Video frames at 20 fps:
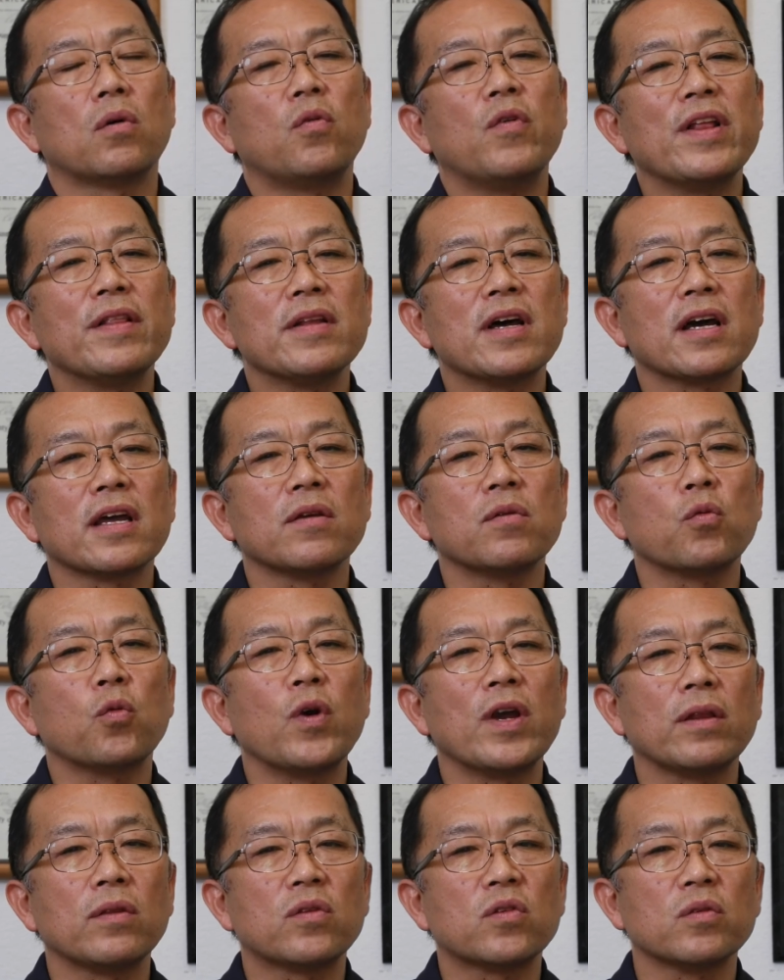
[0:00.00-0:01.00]
when I
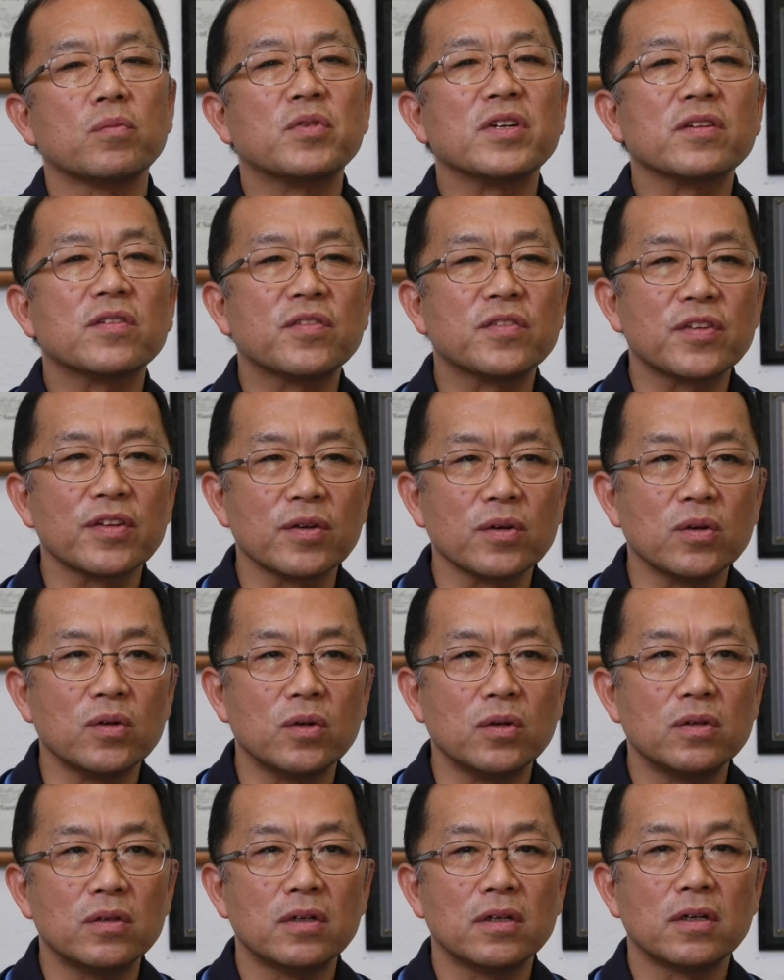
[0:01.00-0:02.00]
went to
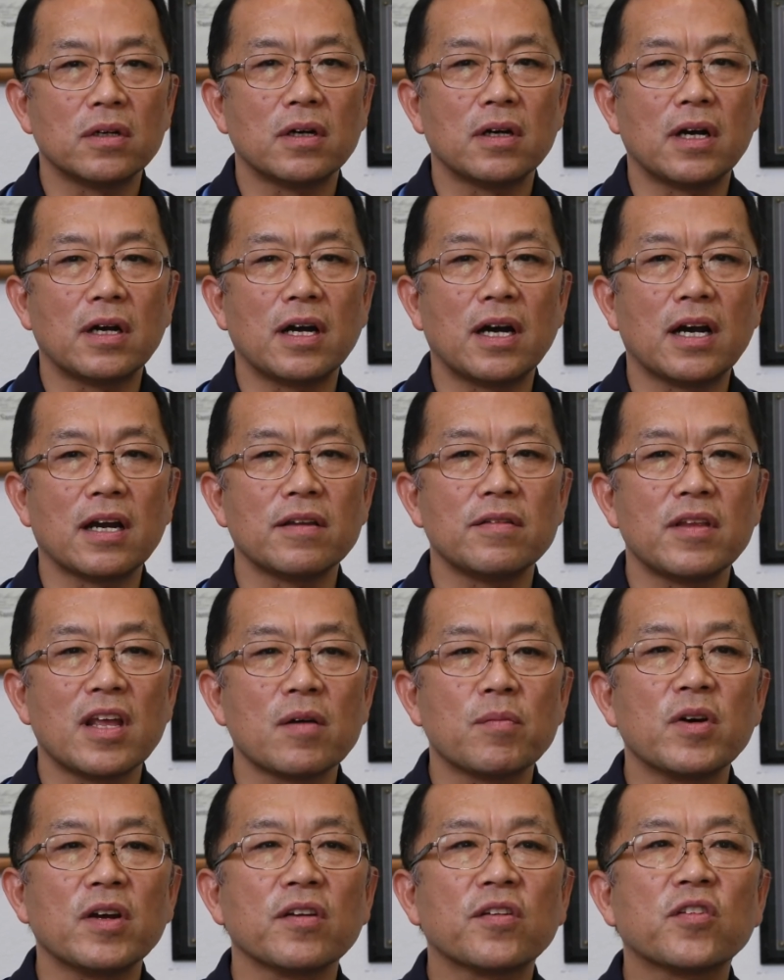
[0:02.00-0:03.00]
Brazil, I
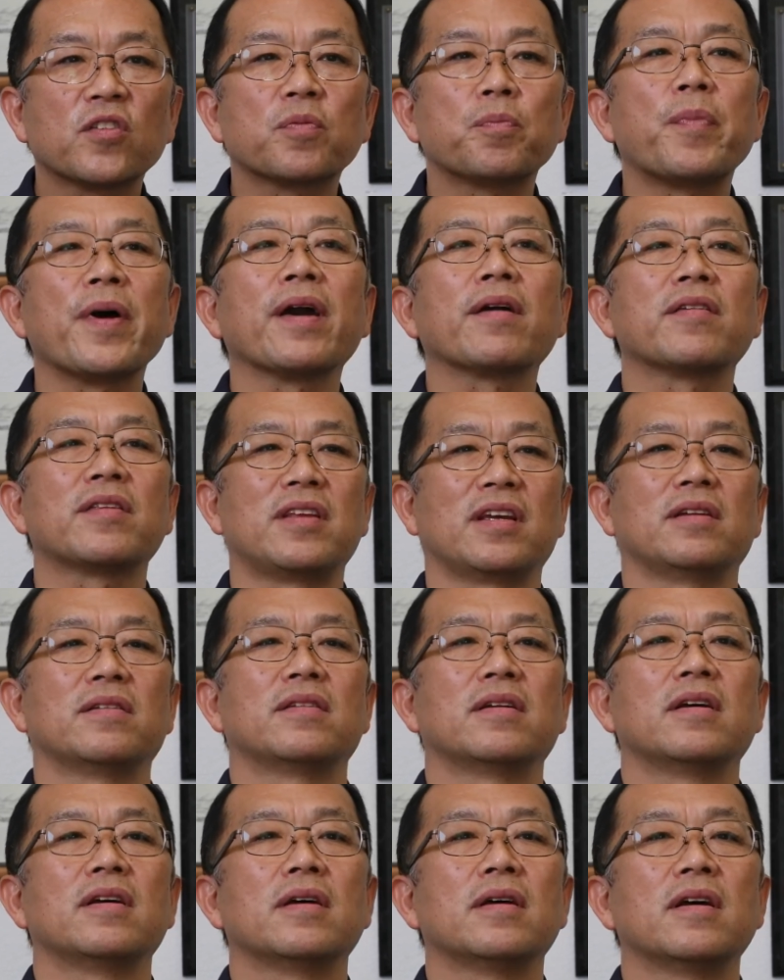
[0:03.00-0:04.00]
never
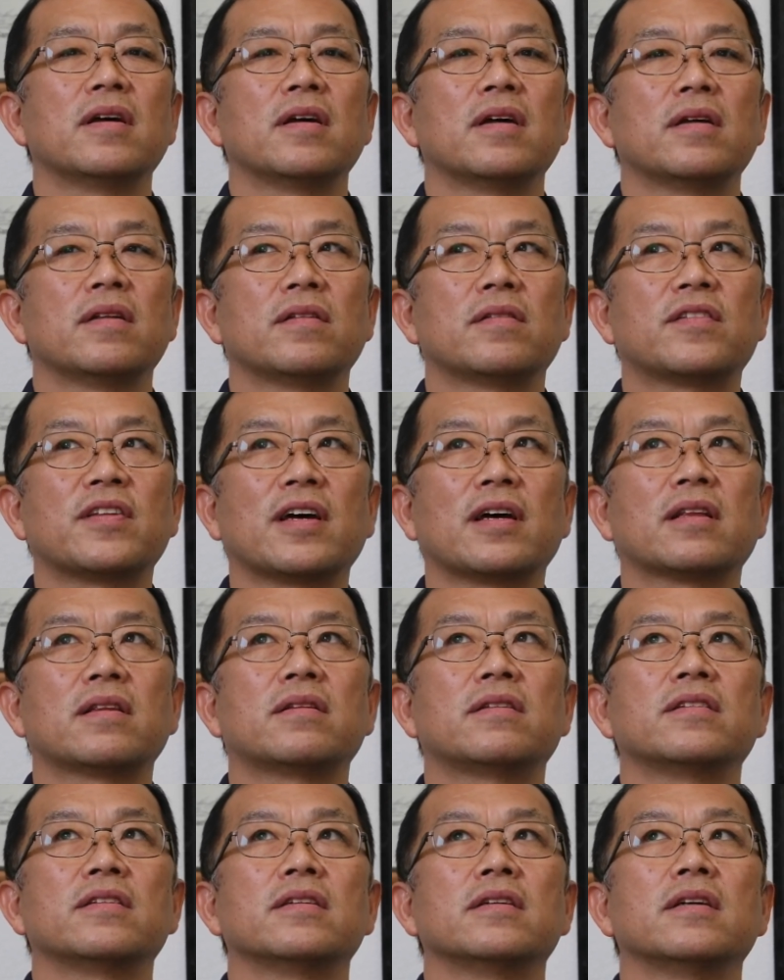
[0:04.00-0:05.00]
expected
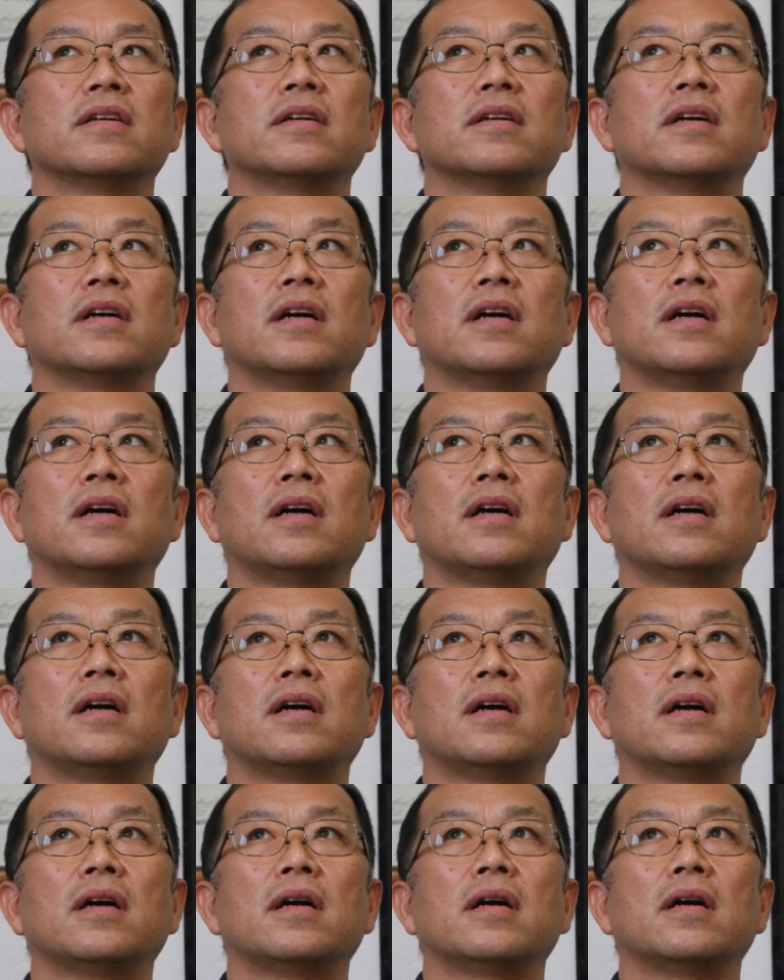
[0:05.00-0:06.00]
that.
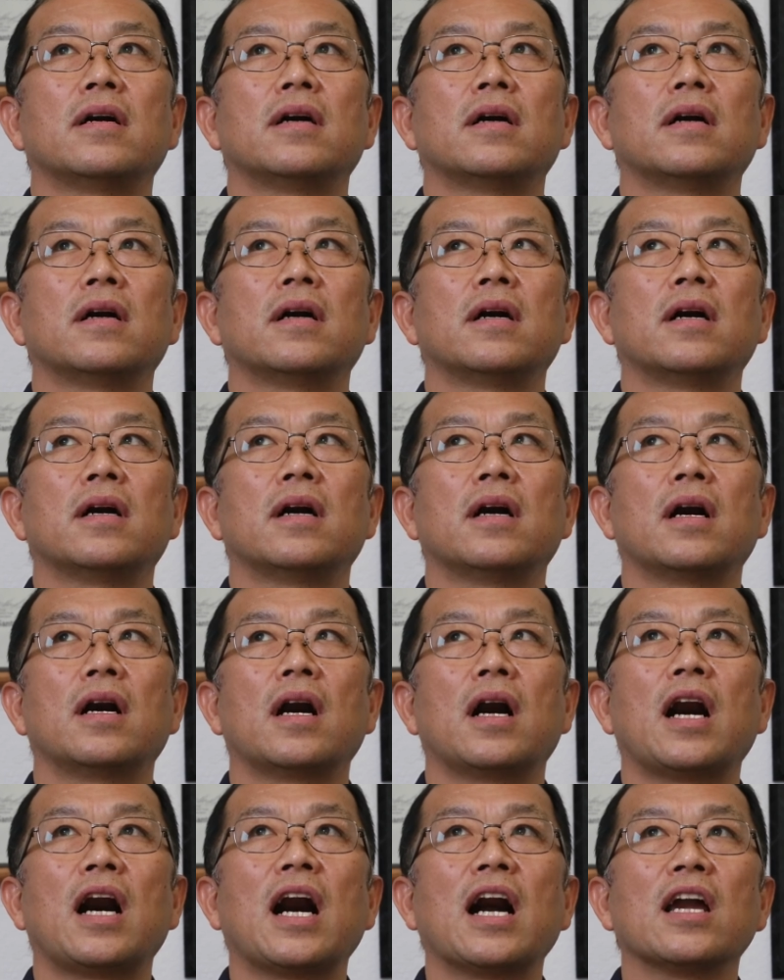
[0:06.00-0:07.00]
Uh,
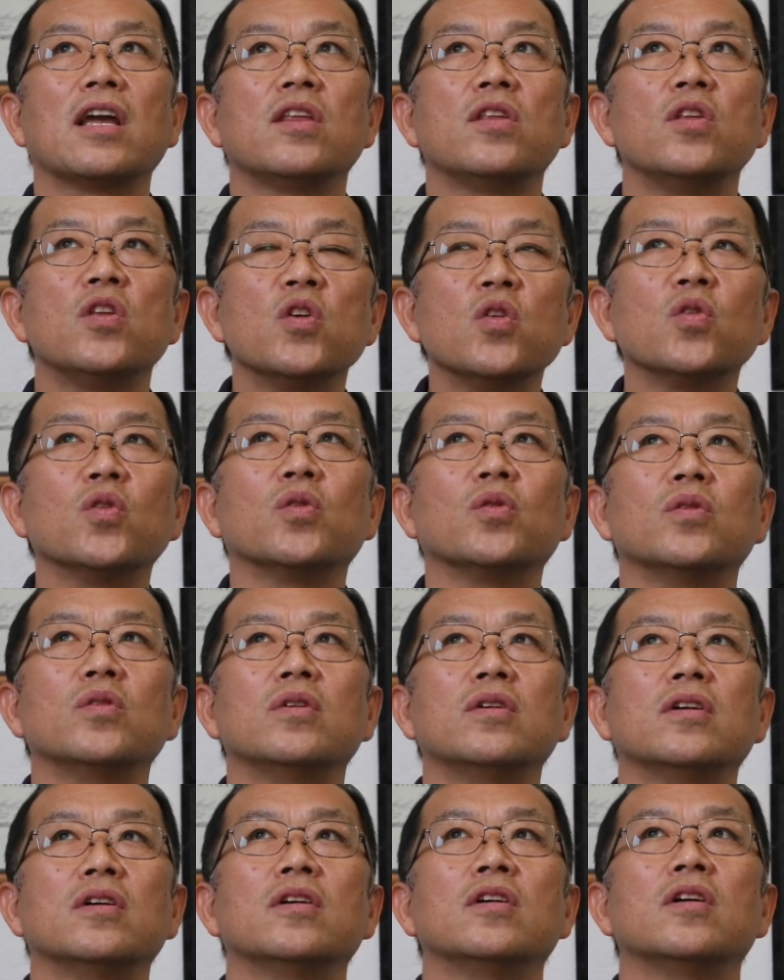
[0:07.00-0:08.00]
I
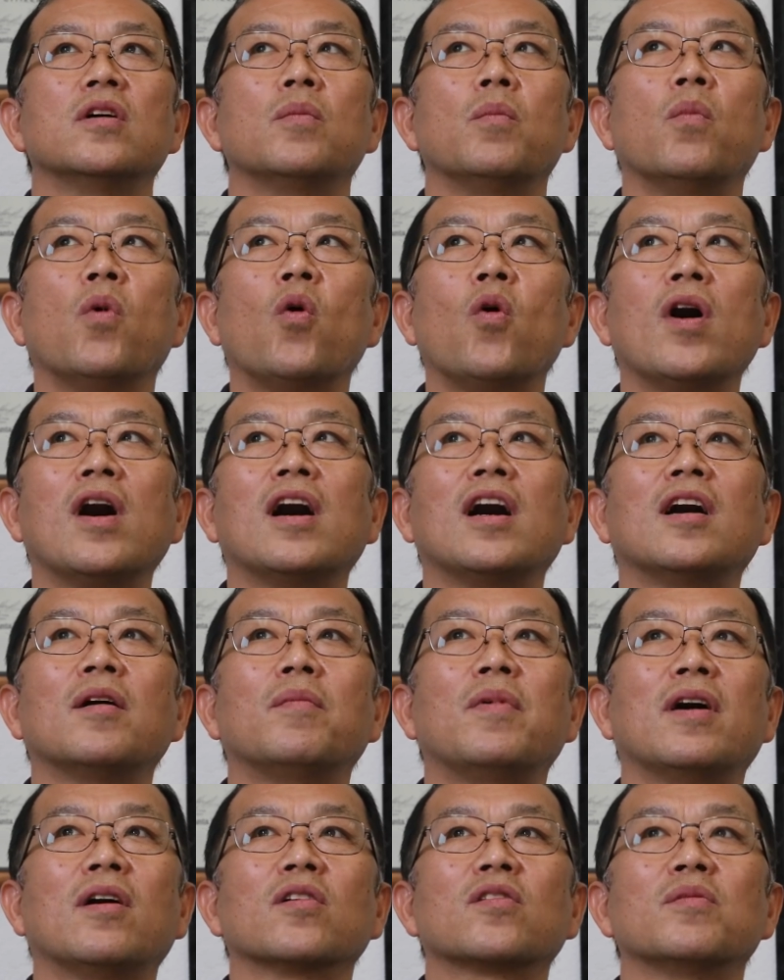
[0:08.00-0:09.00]
knew more
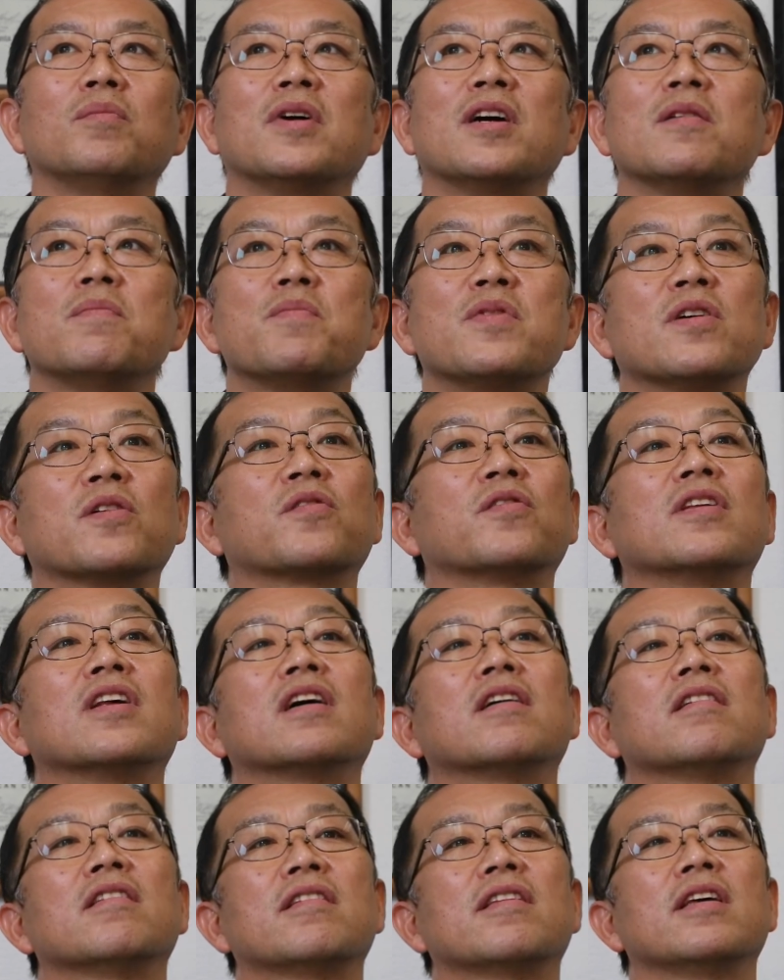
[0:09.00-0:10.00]
about my
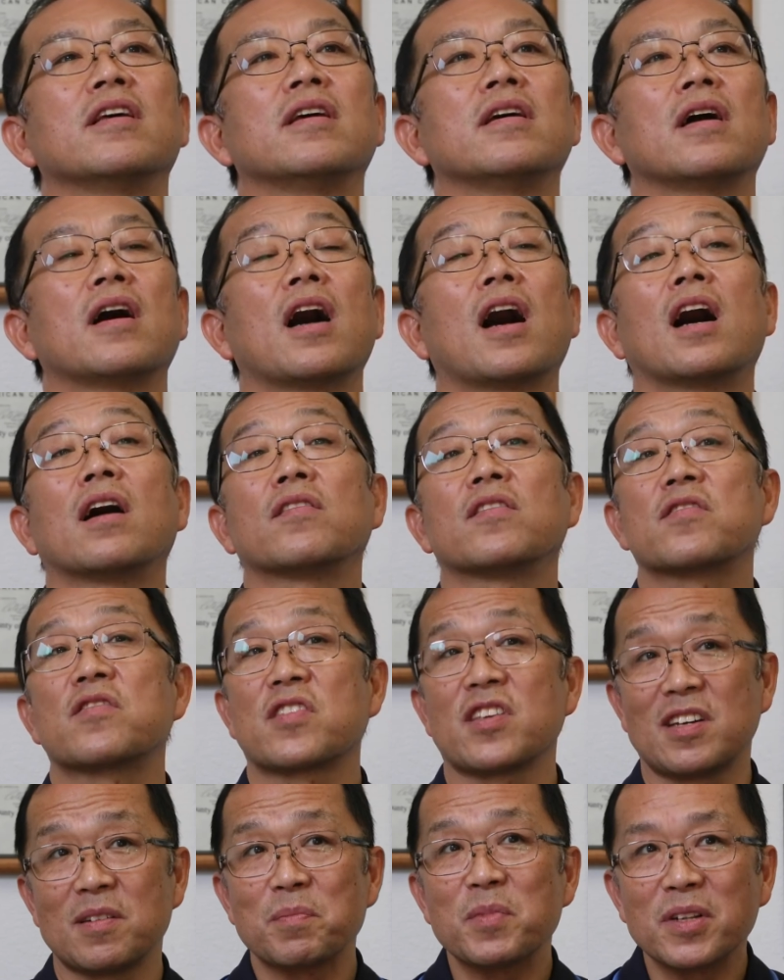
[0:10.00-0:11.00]
personality as
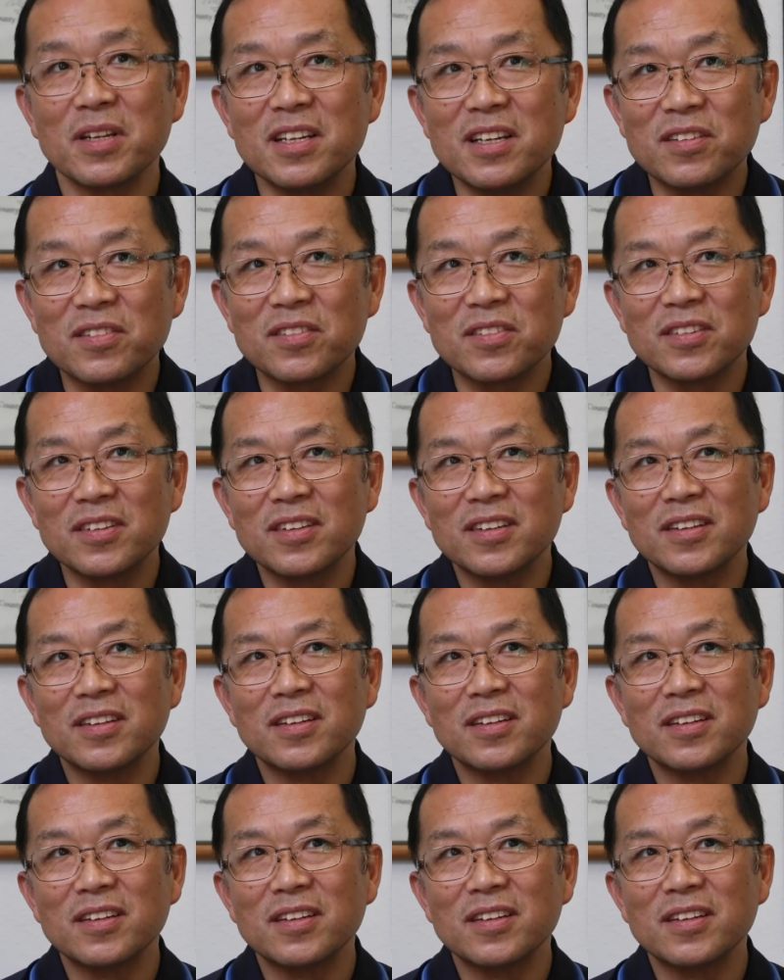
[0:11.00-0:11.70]
Japanese.